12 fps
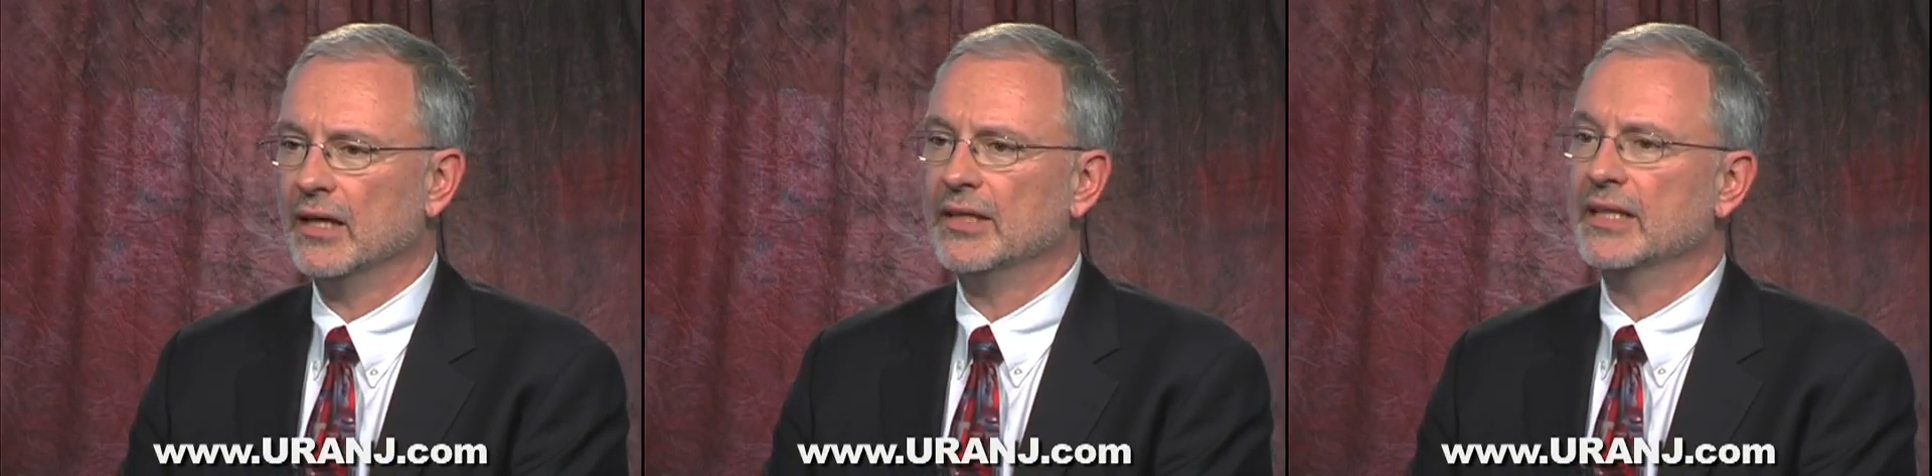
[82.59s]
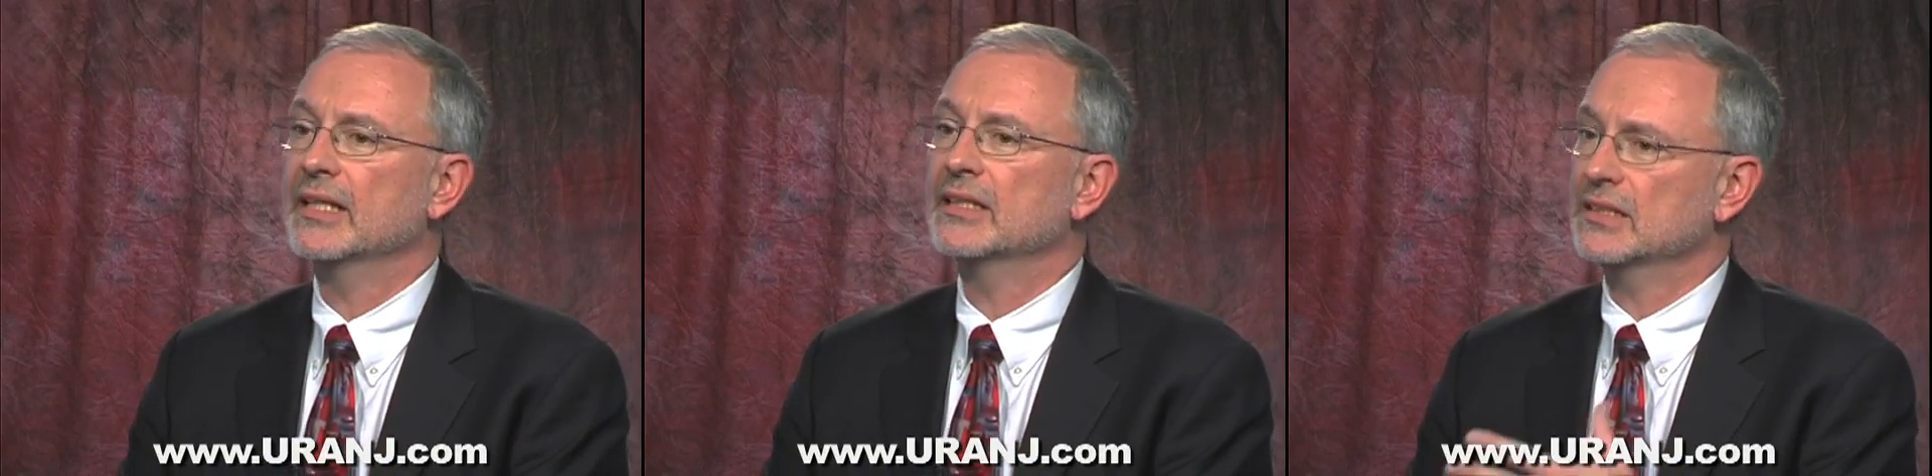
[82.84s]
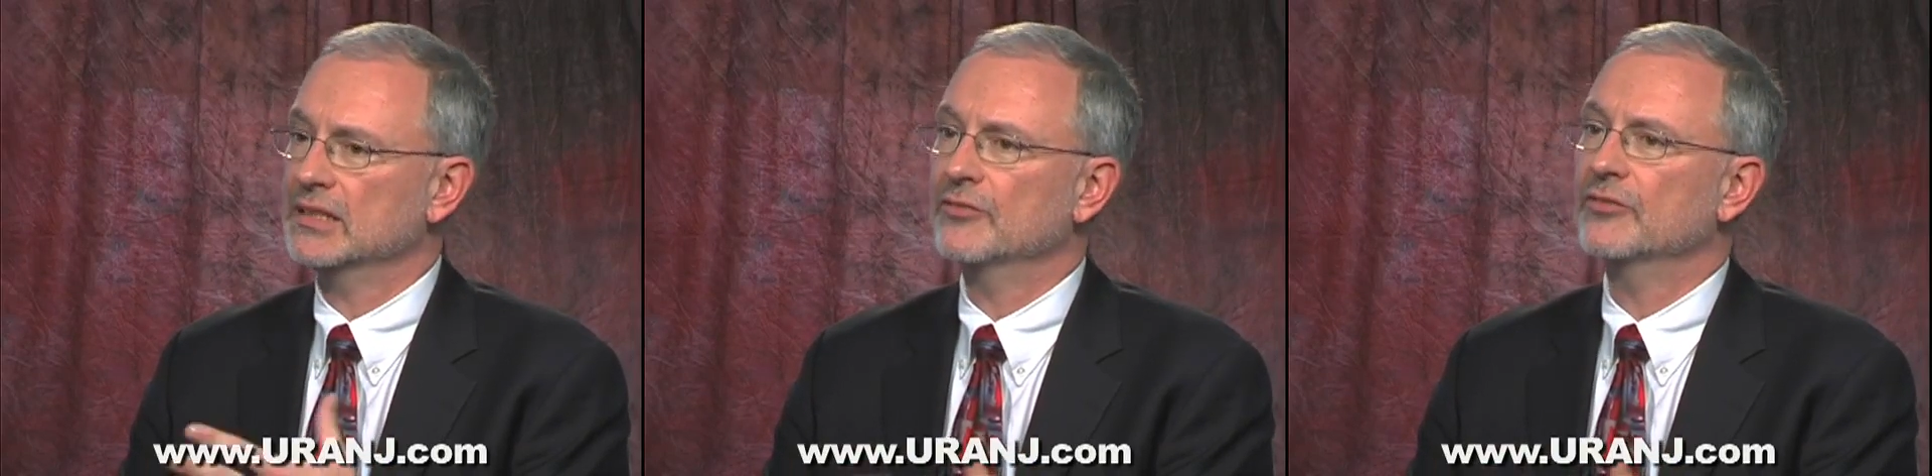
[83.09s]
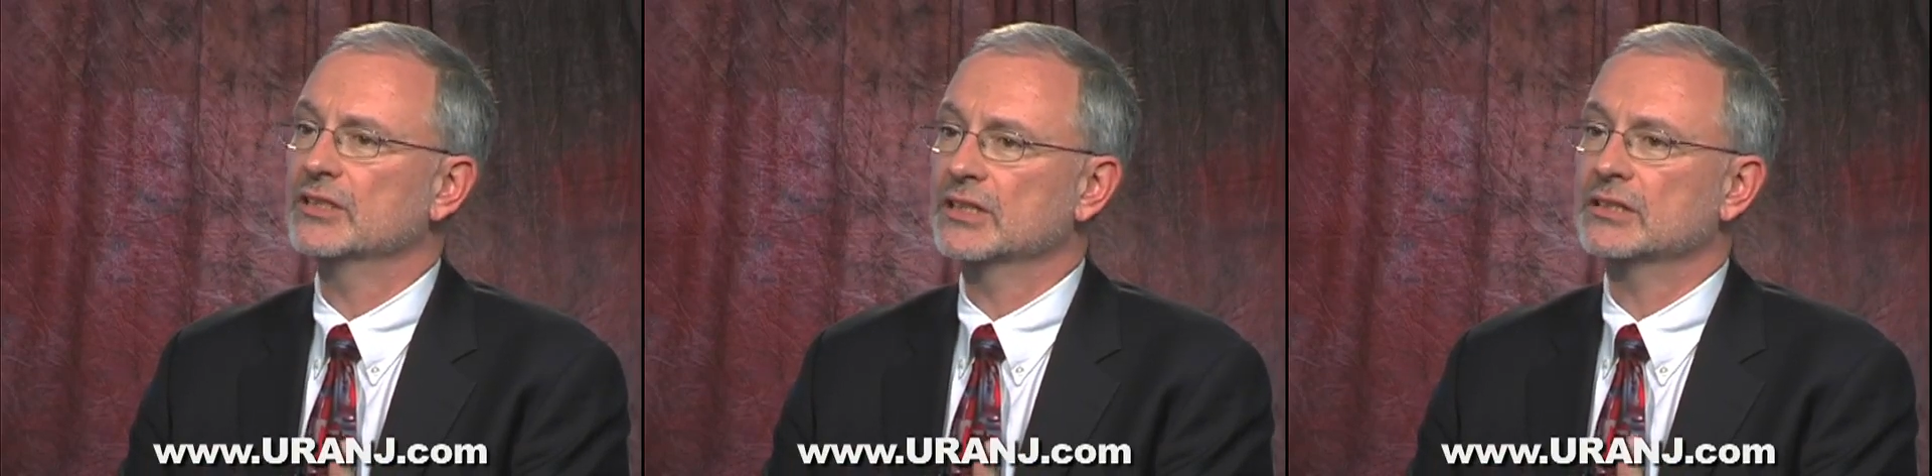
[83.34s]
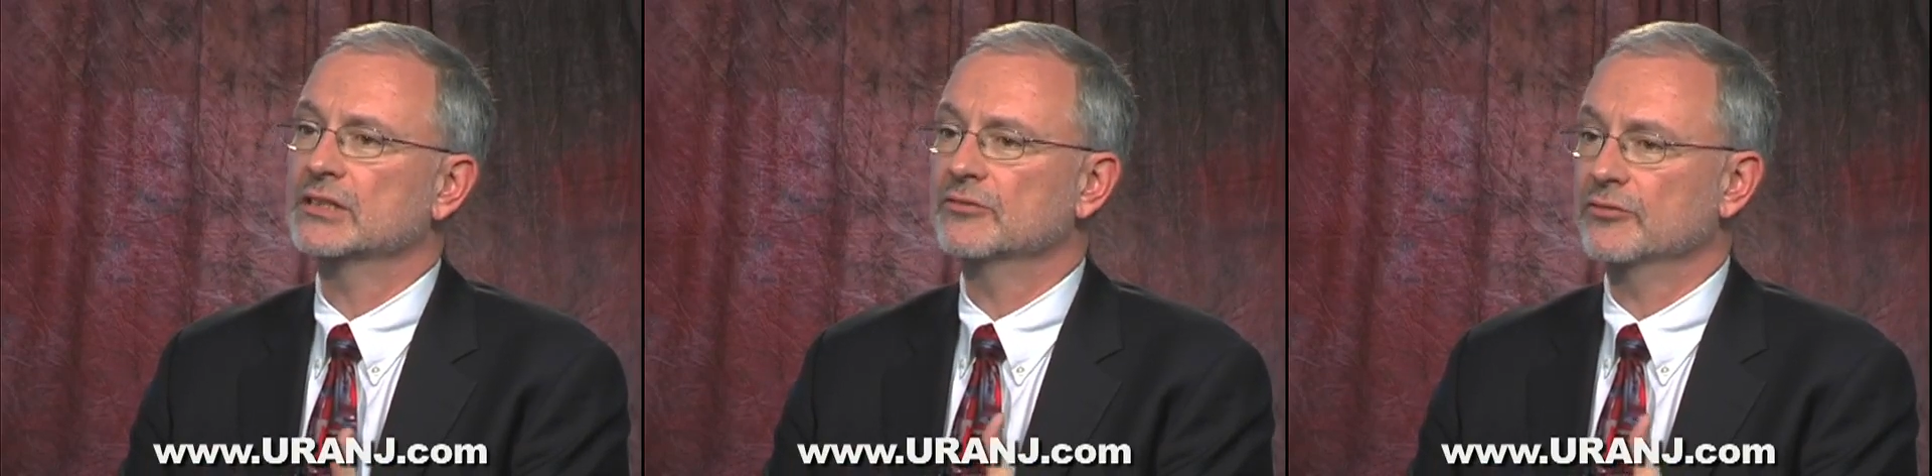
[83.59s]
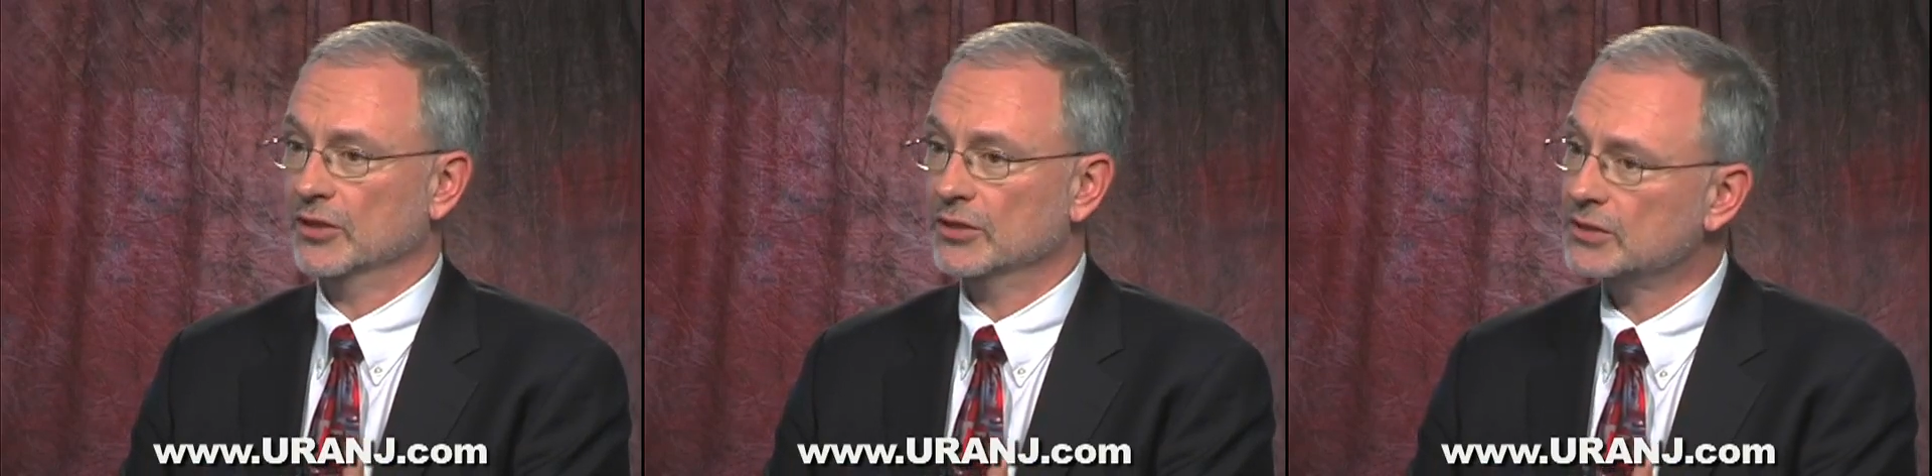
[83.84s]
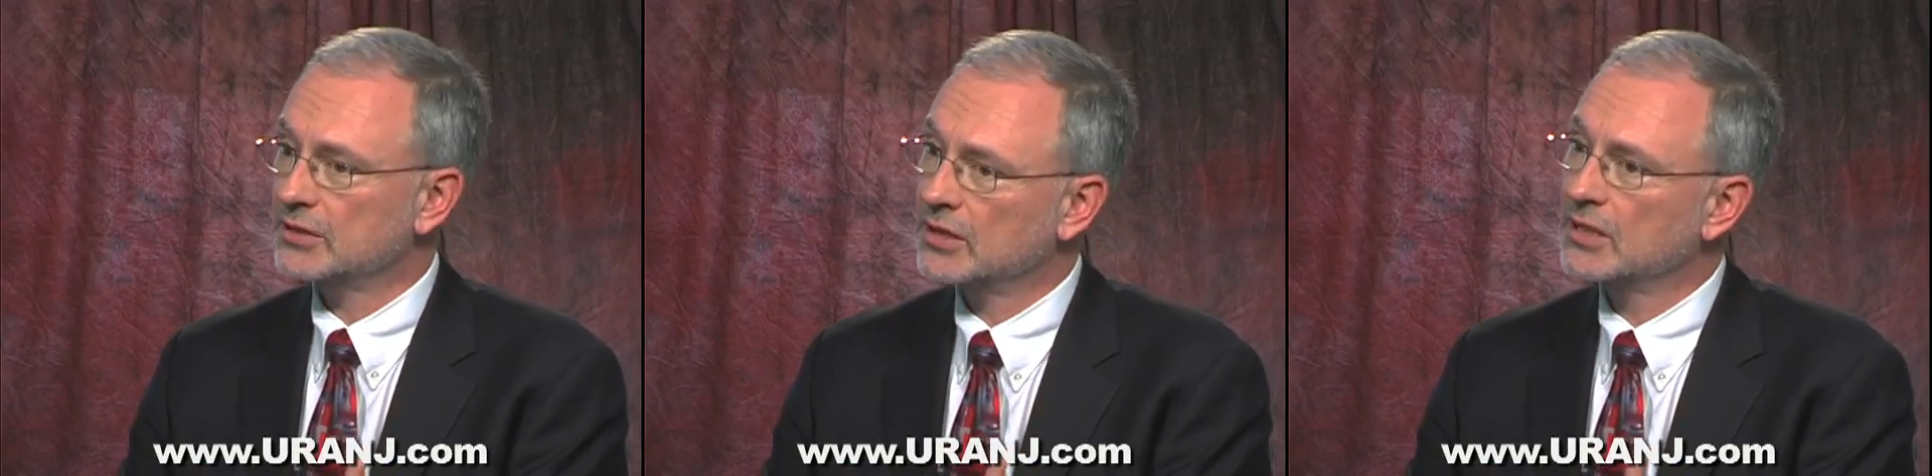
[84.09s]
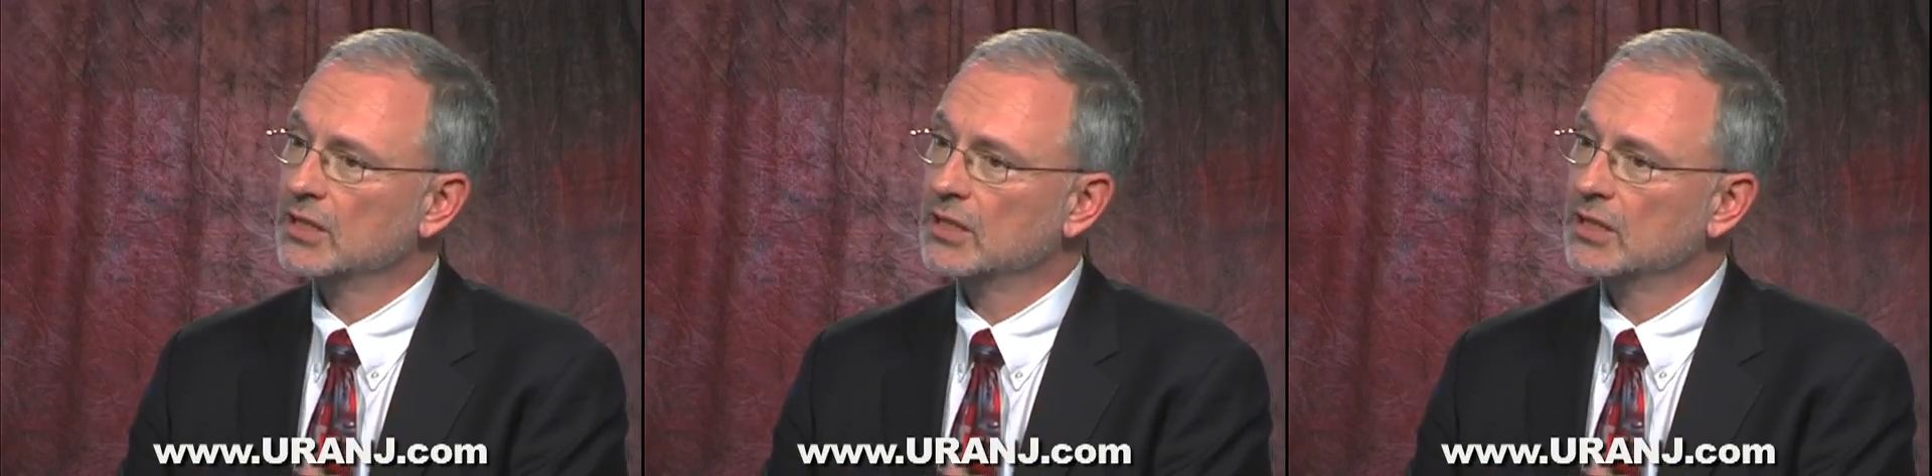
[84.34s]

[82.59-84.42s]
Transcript: then they see the physician first.